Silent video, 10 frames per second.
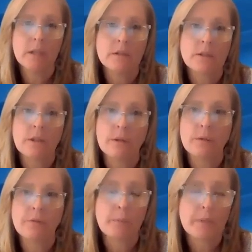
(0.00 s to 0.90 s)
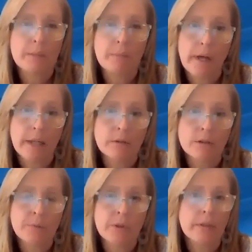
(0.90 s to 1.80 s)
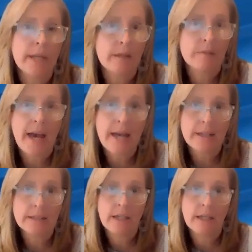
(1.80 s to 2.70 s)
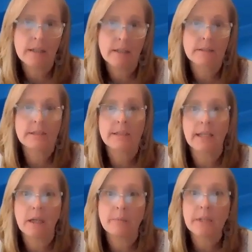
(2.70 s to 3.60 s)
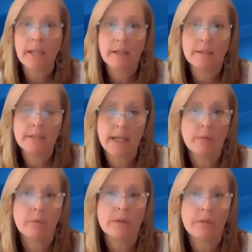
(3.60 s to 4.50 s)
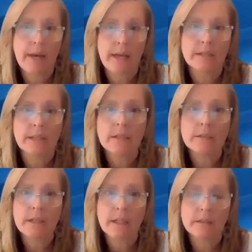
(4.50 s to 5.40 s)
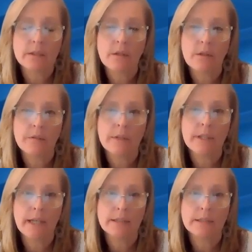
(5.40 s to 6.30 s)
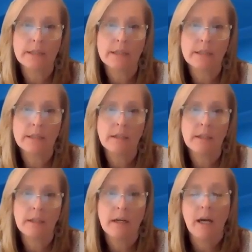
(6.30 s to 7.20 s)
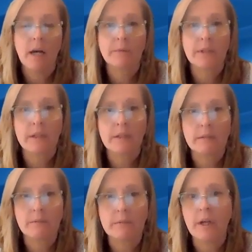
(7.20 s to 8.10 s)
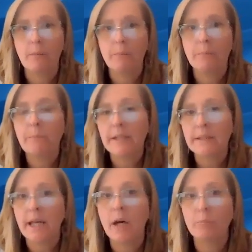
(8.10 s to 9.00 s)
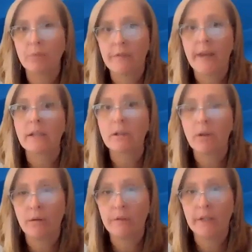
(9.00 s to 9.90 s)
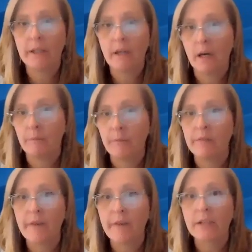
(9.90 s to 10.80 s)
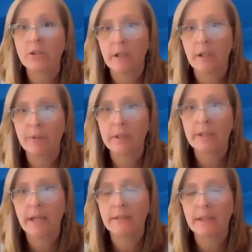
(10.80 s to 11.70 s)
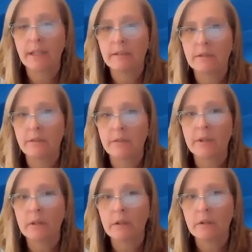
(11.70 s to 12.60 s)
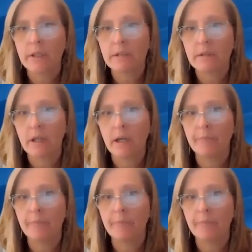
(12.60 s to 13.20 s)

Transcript: So for people eligible, getting vaccinated, staying up to date with your vaccines against the COVID-19 can, best help prevent COVID infection and protect against severe illness.